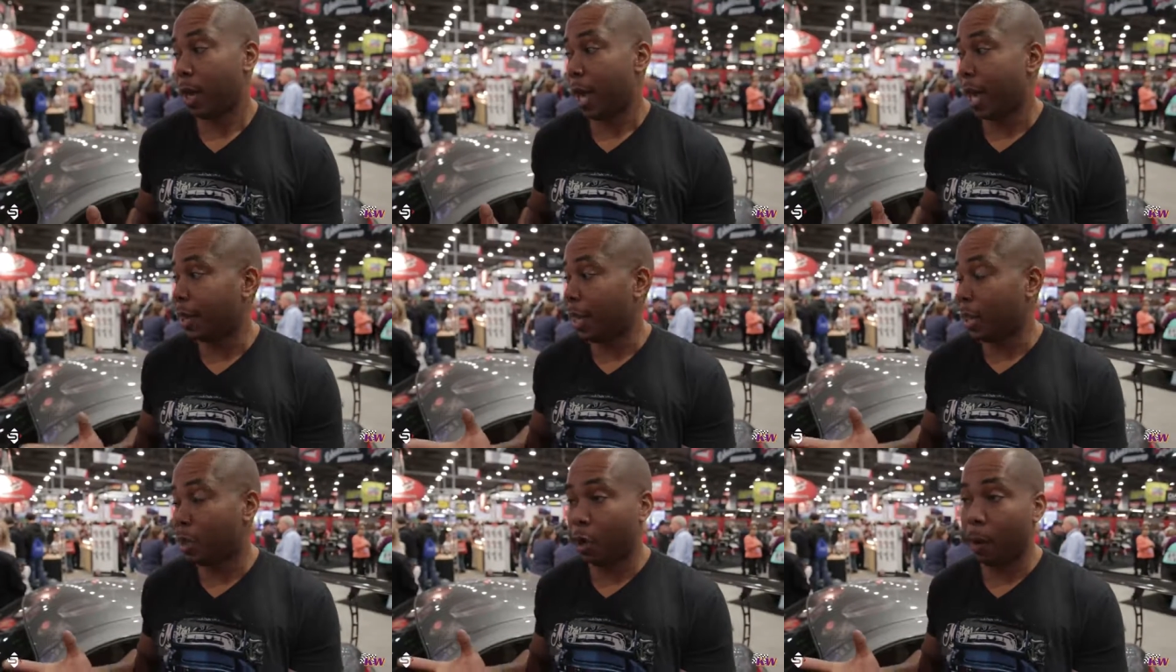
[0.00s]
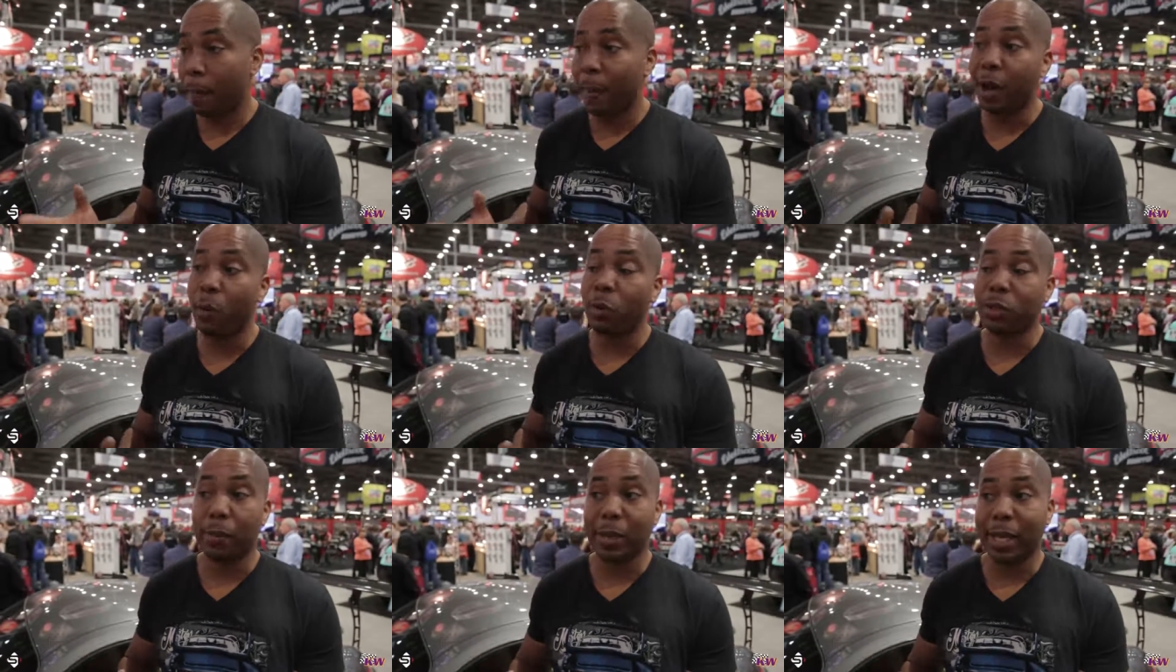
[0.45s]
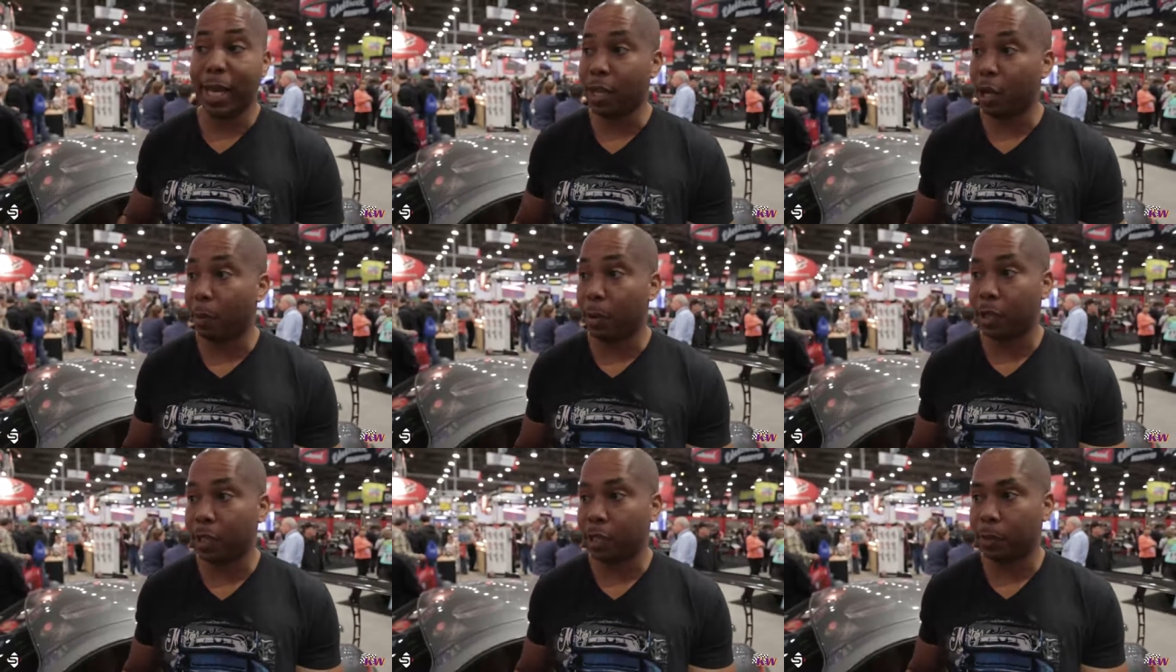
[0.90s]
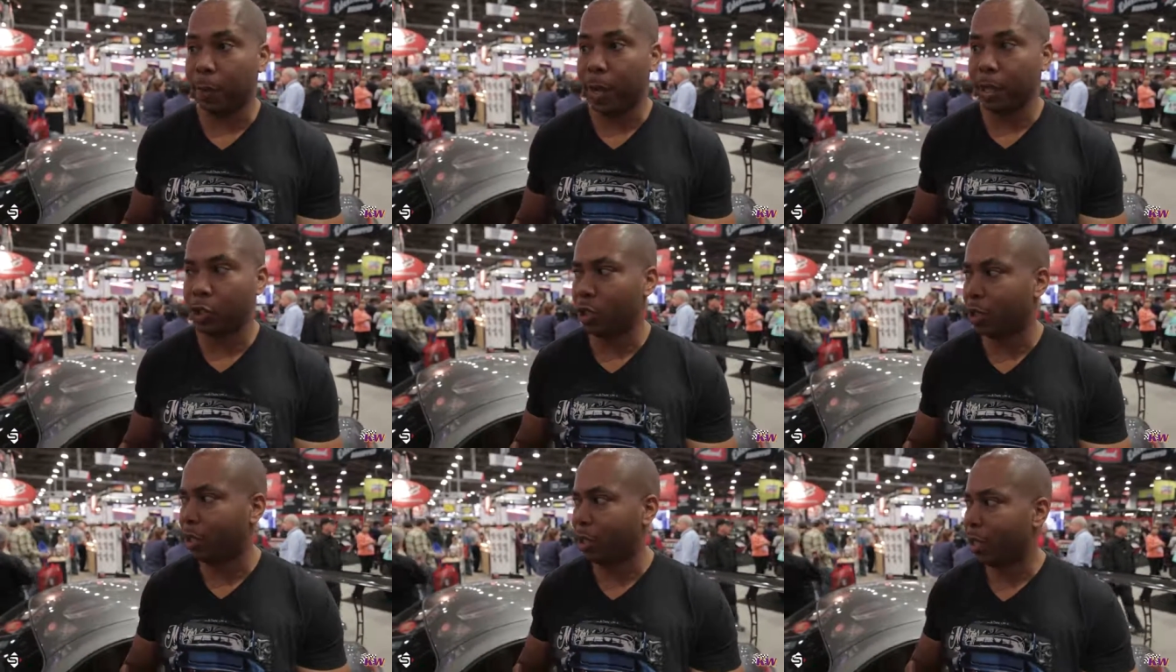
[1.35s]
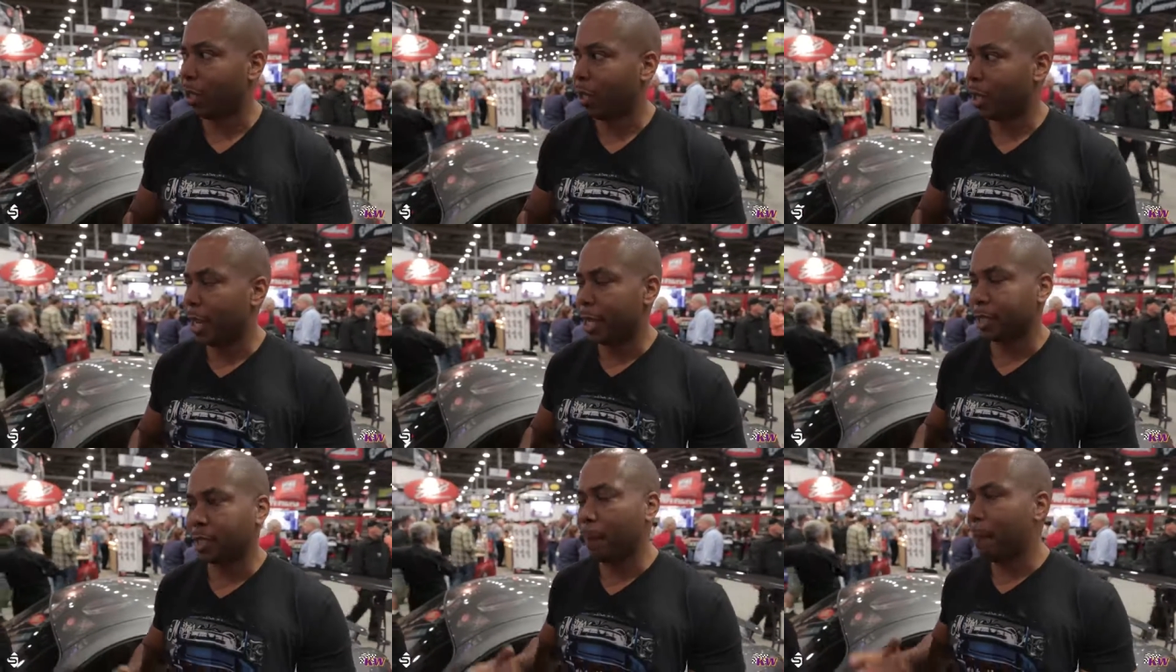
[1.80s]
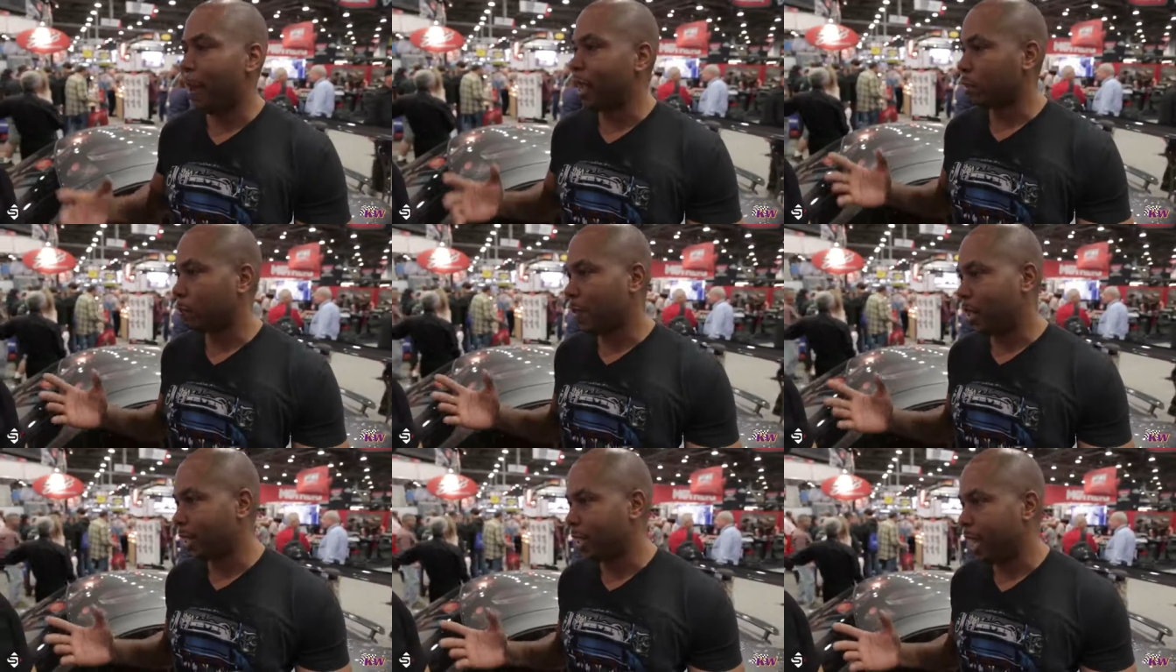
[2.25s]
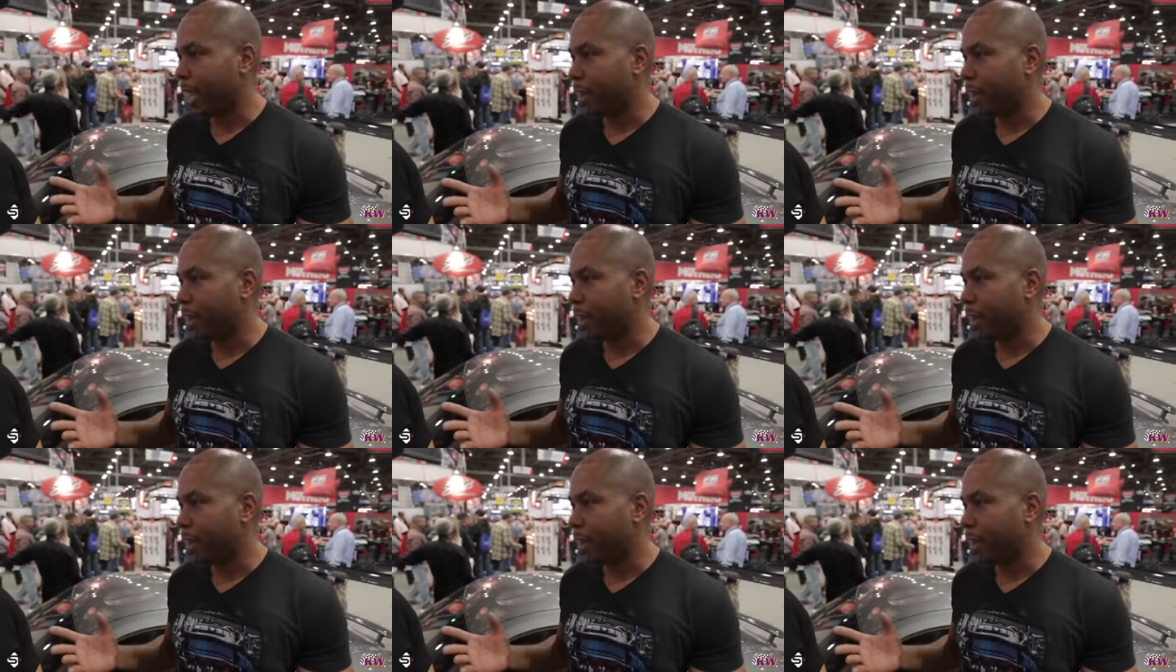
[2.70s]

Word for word: And then combined with some KW suspension, it's a match made in